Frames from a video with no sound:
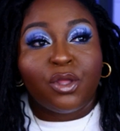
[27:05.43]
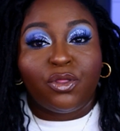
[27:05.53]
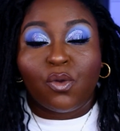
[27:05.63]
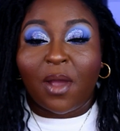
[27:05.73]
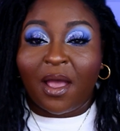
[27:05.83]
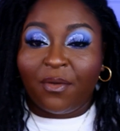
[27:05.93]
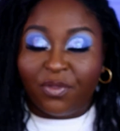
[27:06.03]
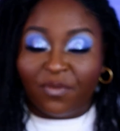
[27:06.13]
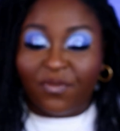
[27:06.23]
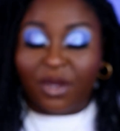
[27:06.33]
throughout
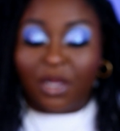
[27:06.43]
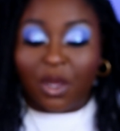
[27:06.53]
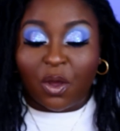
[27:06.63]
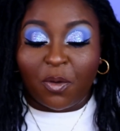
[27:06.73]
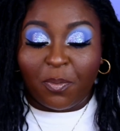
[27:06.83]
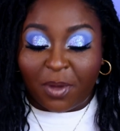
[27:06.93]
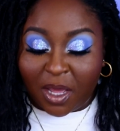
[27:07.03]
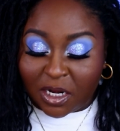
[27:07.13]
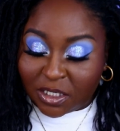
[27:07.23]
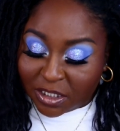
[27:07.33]
the video,
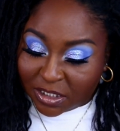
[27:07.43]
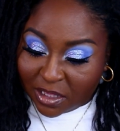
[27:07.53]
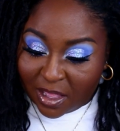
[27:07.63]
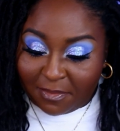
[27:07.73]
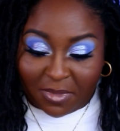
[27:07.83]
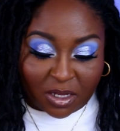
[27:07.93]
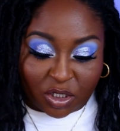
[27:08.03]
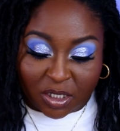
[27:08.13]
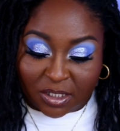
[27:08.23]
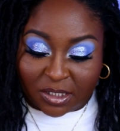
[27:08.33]
but just let me
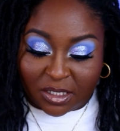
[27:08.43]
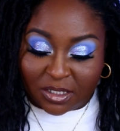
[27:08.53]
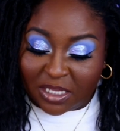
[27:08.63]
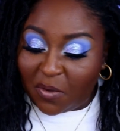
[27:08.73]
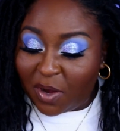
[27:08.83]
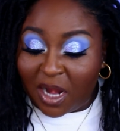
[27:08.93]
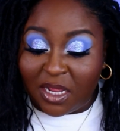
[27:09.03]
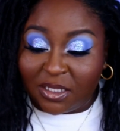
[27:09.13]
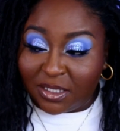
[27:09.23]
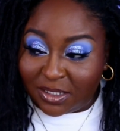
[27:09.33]
just say what I
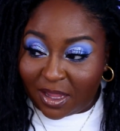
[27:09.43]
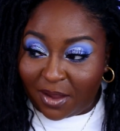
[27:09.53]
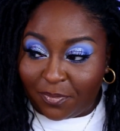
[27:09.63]
need to say.